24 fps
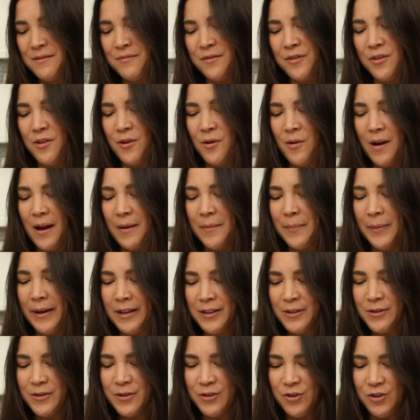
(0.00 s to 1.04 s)
even though I
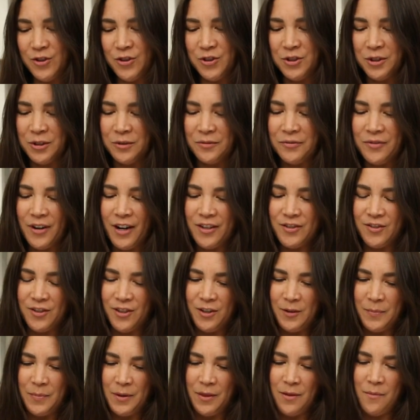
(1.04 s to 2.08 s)
bet you the stir fry is
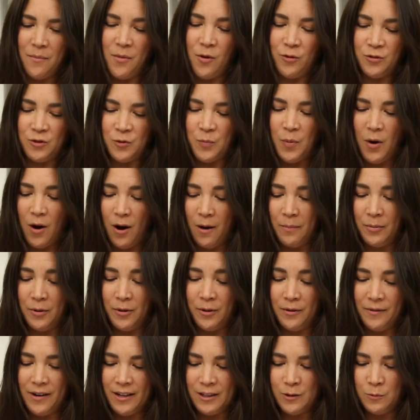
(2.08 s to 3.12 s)
gonna be the most
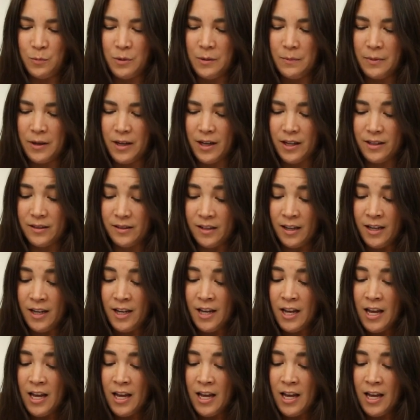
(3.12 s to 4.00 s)
popular recipe because